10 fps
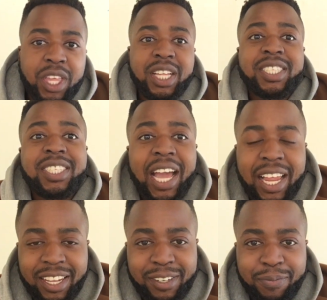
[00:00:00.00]
It's
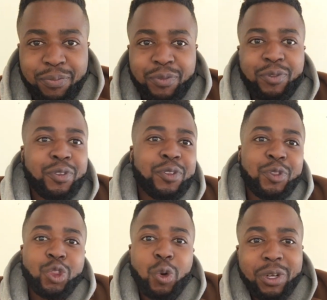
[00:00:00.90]
silent.
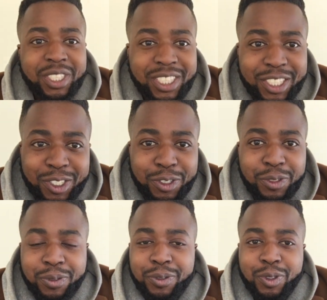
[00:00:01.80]
No one sees you
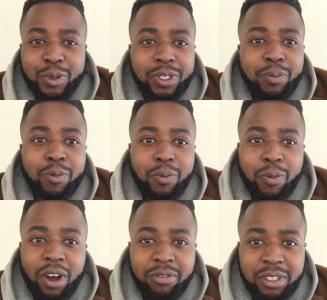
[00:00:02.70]
do it
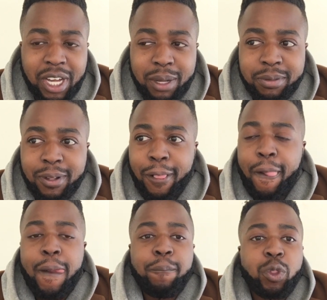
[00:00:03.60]
oftentimes.
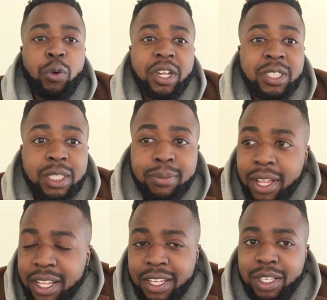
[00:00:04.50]
No one can
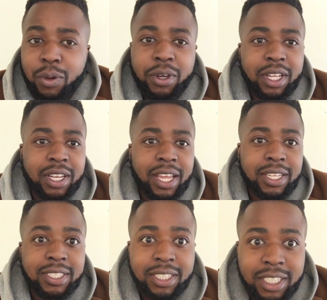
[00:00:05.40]
smell it. No one can
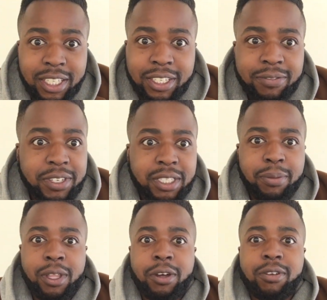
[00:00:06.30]
like see it
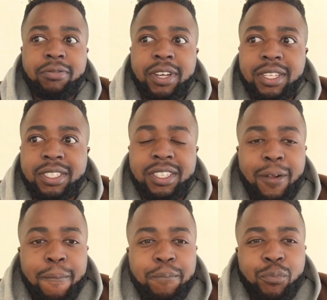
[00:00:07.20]
visibly on your face.
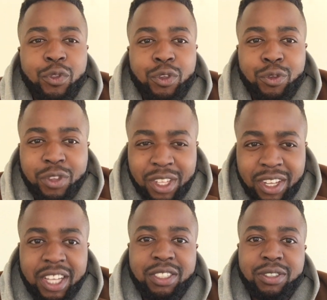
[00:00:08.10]
You
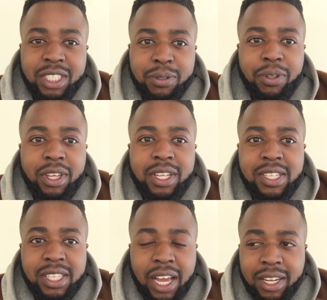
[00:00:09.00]
tend to deal with it
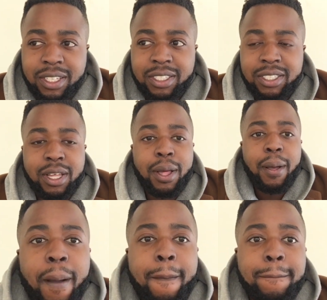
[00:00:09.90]
in silence.
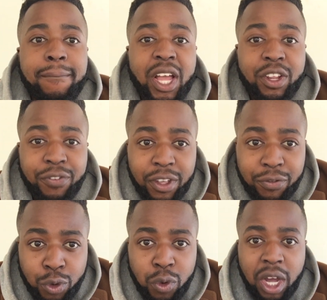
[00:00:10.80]
And
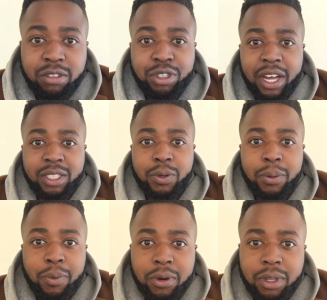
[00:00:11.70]
if you have tried to
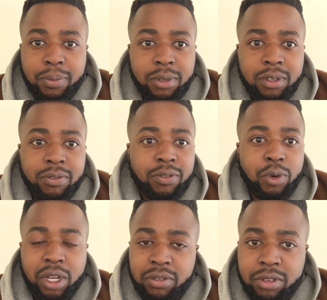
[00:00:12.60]
quit porn for
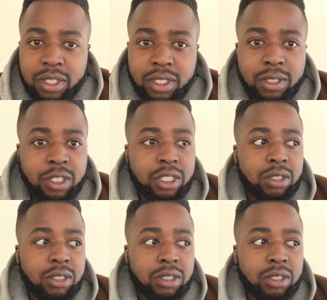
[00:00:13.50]
whatever reason,